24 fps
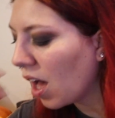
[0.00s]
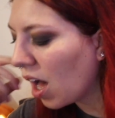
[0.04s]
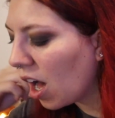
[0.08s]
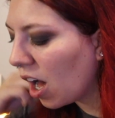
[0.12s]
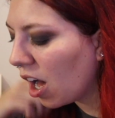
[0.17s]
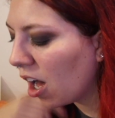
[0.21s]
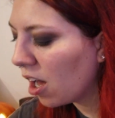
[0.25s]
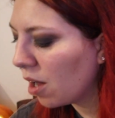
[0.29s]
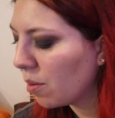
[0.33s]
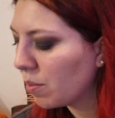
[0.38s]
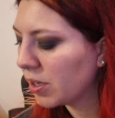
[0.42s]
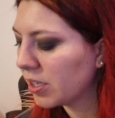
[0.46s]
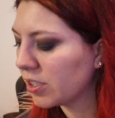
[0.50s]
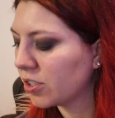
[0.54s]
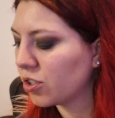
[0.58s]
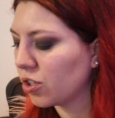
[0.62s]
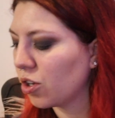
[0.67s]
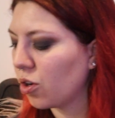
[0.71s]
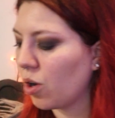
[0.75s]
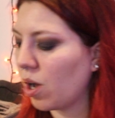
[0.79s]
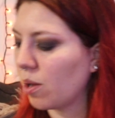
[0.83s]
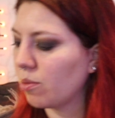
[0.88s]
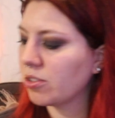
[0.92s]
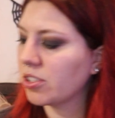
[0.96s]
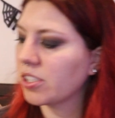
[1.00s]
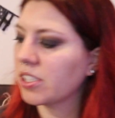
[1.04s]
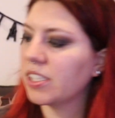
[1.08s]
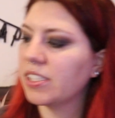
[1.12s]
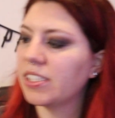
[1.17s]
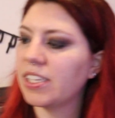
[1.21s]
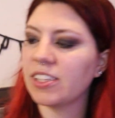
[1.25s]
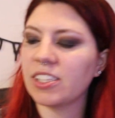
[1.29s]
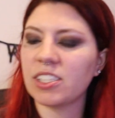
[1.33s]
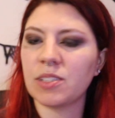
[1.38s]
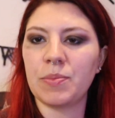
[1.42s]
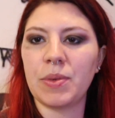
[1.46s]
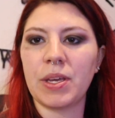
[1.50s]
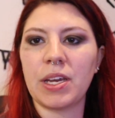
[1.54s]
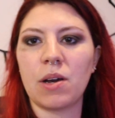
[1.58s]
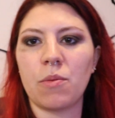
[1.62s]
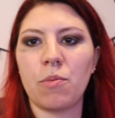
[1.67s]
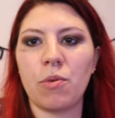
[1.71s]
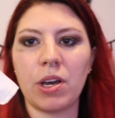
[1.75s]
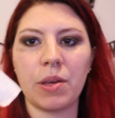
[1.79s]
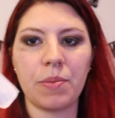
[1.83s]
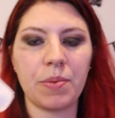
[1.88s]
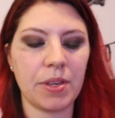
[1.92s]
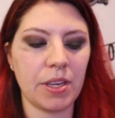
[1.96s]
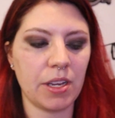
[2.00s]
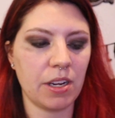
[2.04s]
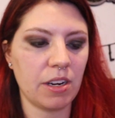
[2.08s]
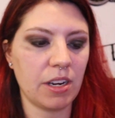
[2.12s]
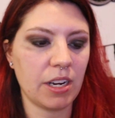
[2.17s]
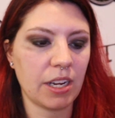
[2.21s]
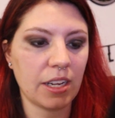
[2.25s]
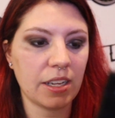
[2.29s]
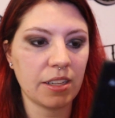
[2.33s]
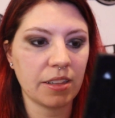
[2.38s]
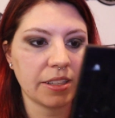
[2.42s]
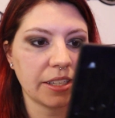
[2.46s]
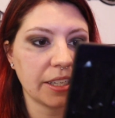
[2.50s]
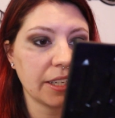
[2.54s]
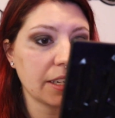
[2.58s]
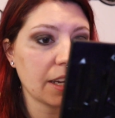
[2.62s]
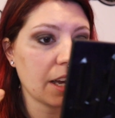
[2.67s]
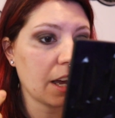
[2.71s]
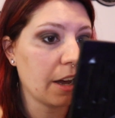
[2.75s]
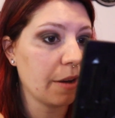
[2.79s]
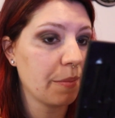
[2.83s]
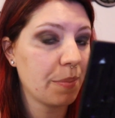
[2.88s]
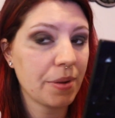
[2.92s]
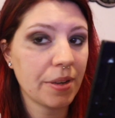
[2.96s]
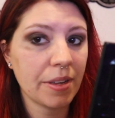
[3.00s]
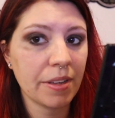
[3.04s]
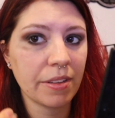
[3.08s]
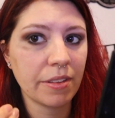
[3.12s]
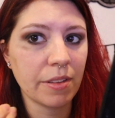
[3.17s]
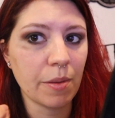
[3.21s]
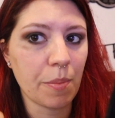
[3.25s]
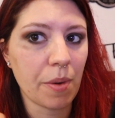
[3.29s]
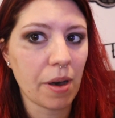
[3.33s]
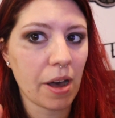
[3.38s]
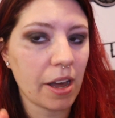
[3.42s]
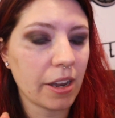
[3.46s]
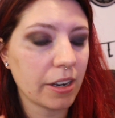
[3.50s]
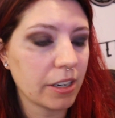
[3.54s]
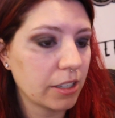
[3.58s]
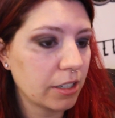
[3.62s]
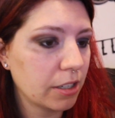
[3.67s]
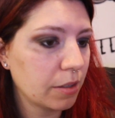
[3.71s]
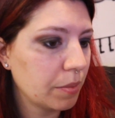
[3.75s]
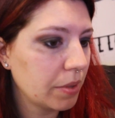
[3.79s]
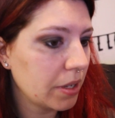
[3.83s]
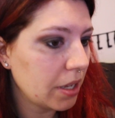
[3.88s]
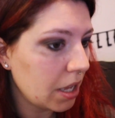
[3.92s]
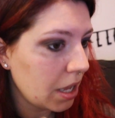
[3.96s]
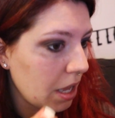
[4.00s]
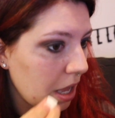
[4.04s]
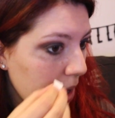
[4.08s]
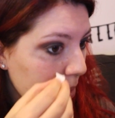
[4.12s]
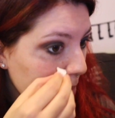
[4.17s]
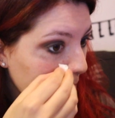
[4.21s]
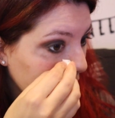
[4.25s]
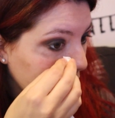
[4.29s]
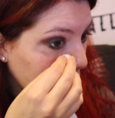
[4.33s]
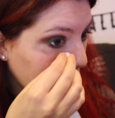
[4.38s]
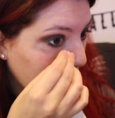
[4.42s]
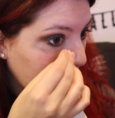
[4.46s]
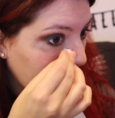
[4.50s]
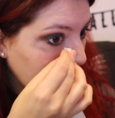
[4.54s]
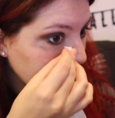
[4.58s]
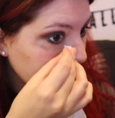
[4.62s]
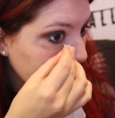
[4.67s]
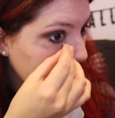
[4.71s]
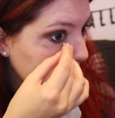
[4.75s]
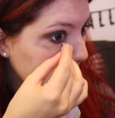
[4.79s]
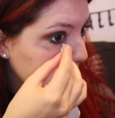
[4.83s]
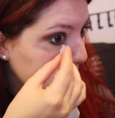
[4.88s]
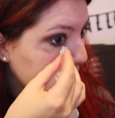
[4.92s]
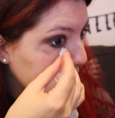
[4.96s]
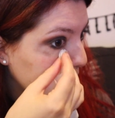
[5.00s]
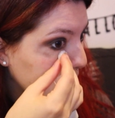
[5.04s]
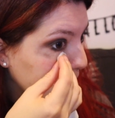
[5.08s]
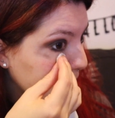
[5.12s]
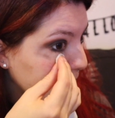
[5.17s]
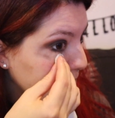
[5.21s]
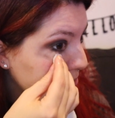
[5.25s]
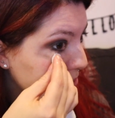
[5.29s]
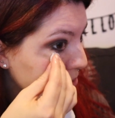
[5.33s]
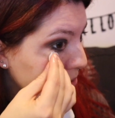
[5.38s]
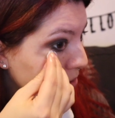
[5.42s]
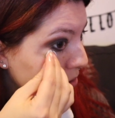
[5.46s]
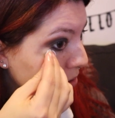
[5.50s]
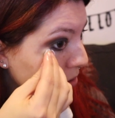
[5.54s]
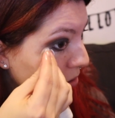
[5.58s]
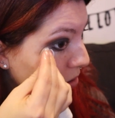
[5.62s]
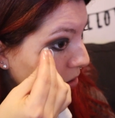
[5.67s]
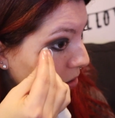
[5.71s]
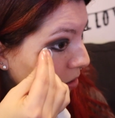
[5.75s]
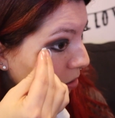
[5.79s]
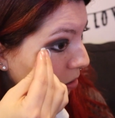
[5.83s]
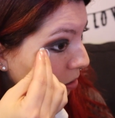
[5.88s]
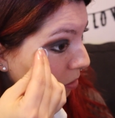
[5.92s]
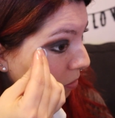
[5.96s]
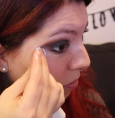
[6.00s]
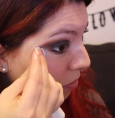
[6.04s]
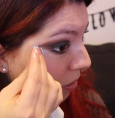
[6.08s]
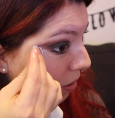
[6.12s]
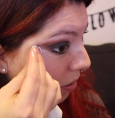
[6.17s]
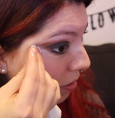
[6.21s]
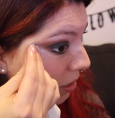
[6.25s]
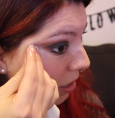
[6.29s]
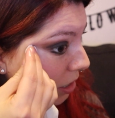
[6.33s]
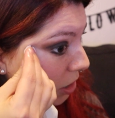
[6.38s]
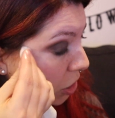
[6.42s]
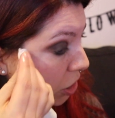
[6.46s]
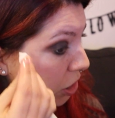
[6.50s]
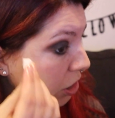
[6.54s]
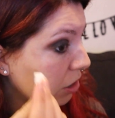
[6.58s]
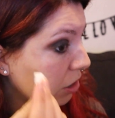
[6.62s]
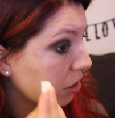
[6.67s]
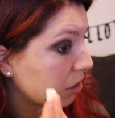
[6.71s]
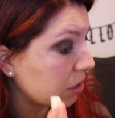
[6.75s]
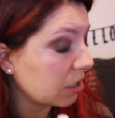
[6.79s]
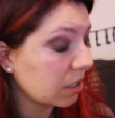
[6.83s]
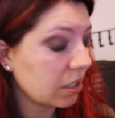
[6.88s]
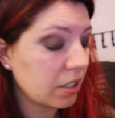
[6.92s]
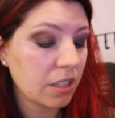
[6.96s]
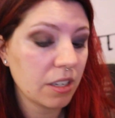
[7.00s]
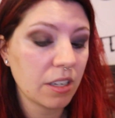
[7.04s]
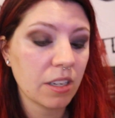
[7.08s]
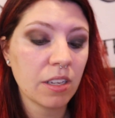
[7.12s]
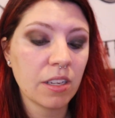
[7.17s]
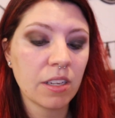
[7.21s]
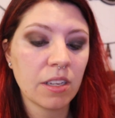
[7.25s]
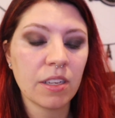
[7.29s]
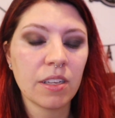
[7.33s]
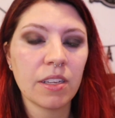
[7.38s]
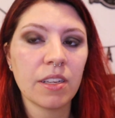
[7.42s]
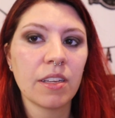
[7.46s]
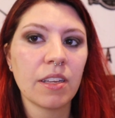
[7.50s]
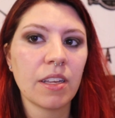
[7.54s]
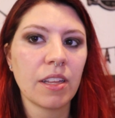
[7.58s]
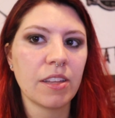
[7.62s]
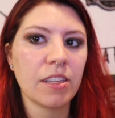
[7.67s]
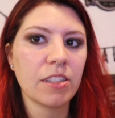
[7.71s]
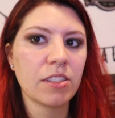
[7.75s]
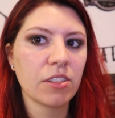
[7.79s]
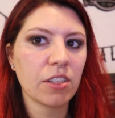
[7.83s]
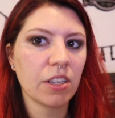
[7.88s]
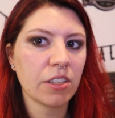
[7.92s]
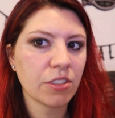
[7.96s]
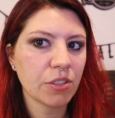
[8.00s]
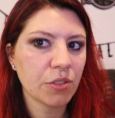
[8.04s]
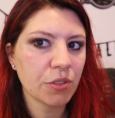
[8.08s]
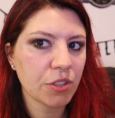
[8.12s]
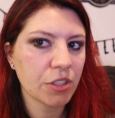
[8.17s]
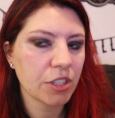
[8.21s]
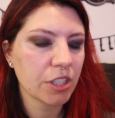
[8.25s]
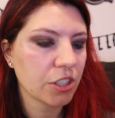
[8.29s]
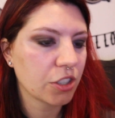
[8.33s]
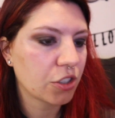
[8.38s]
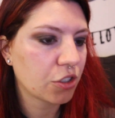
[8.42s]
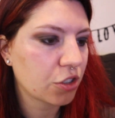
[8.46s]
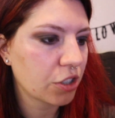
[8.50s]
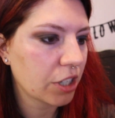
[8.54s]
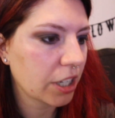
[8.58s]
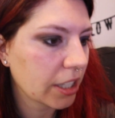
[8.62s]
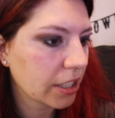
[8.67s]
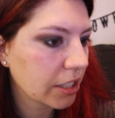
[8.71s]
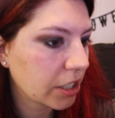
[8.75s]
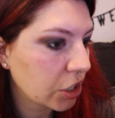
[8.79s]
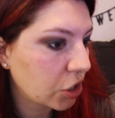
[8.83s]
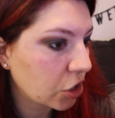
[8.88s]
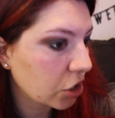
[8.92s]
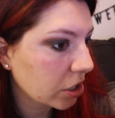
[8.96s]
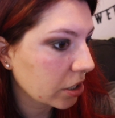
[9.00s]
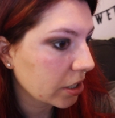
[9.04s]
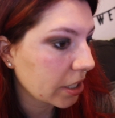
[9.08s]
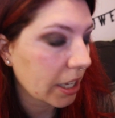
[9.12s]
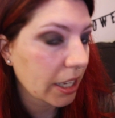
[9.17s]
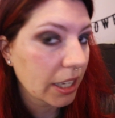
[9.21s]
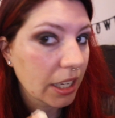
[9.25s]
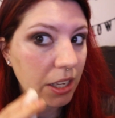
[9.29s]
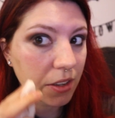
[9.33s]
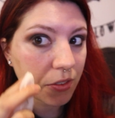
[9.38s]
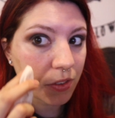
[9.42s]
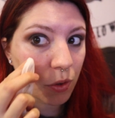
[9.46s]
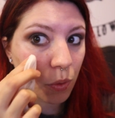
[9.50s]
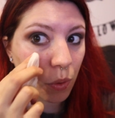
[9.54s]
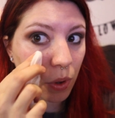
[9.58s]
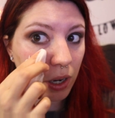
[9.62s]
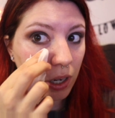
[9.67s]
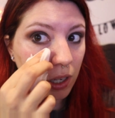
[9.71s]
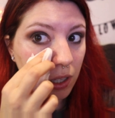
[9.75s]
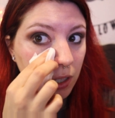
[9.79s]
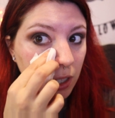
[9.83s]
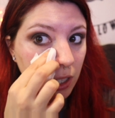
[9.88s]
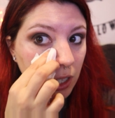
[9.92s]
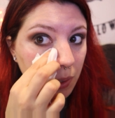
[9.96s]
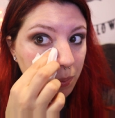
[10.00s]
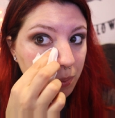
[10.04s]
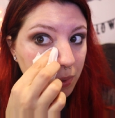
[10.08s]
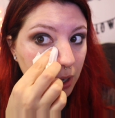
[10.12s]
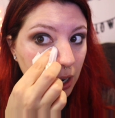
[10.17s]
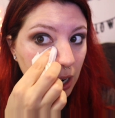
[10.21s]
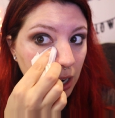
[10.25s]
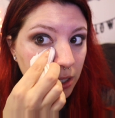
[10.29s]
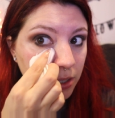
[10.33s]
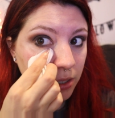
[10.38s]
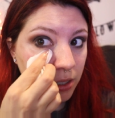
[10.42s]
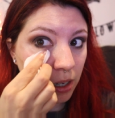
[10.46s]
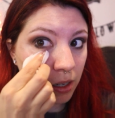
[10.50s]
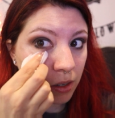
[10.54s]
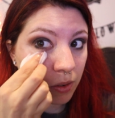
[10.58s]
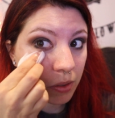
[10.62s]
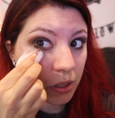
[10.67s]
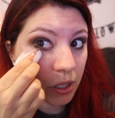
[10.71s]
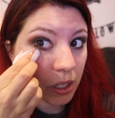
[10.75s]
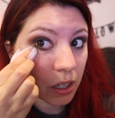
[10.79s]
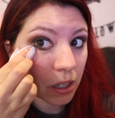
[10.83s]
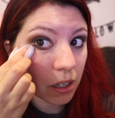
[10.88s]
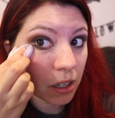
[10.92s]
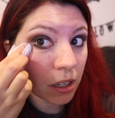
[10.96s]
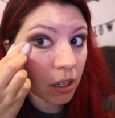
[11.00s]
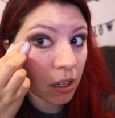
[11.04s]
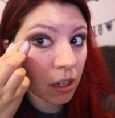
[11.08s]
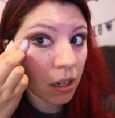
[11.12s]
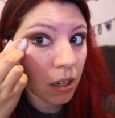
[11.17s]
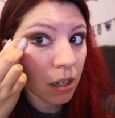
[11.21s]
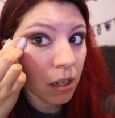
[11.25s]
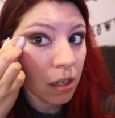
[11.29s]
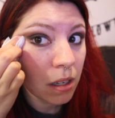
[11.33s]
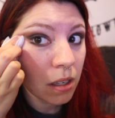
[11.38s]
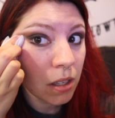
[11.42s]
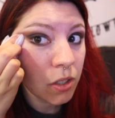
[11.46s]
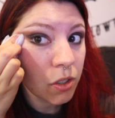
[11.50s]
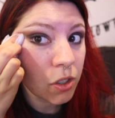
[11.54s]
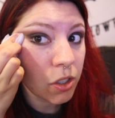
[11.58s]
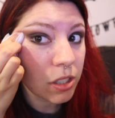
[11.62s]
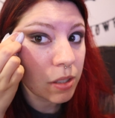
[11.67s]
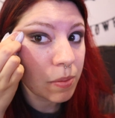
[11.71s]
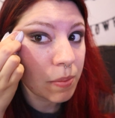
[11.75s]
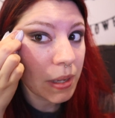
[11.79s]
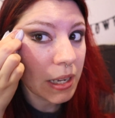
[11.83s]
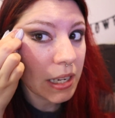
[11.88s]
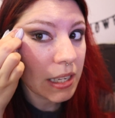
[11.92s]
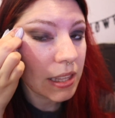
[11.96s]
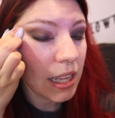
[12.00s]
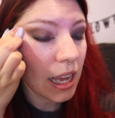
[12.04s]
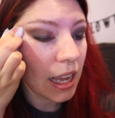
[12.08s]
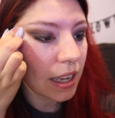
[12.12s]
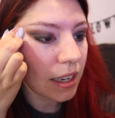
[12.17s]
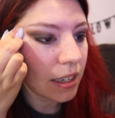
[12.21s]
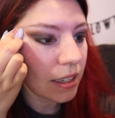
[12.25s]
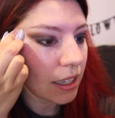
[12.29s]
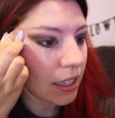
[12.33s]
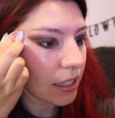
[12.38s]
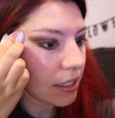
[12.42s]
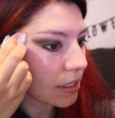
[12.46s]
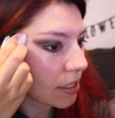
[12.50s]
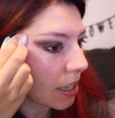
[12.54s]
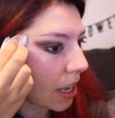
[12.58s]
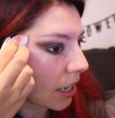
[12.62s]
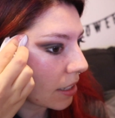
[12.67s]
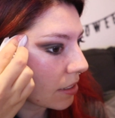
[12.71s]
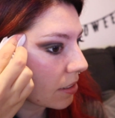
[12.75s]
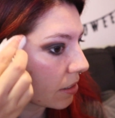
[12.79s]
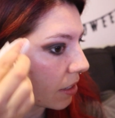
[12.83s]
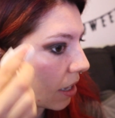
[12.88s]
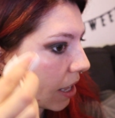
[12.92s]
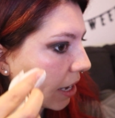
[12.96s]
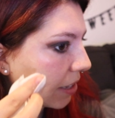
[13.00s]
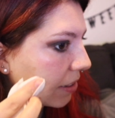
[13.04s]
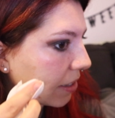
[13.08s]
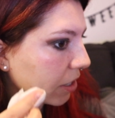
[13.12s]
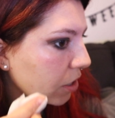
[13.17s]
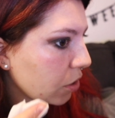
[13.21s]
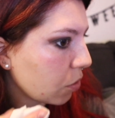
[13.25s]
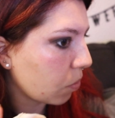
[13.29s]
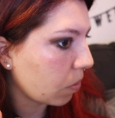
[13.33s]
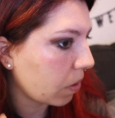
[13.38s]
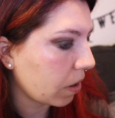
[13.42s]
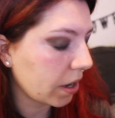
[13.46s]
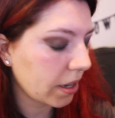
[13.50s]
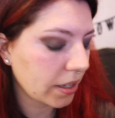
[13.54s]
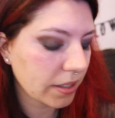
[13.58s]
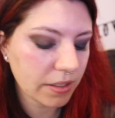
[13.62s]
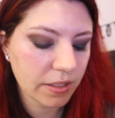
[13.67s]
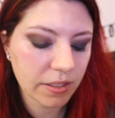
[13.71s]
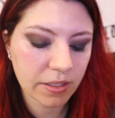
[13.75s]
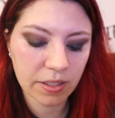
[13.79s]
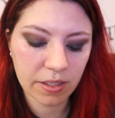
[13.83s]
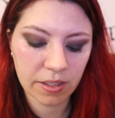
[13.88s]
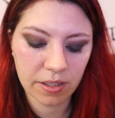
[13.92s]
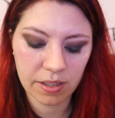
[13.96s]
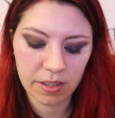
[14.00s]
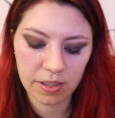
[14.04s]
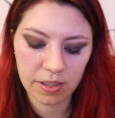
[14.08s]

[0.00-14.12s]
So I'm just gonna take this makeup wipe here and clean up the bottom before I try to put foundation. And this is also a good trick to just like, if you want to clean up your eyeshadow here, just make that exact line that you want.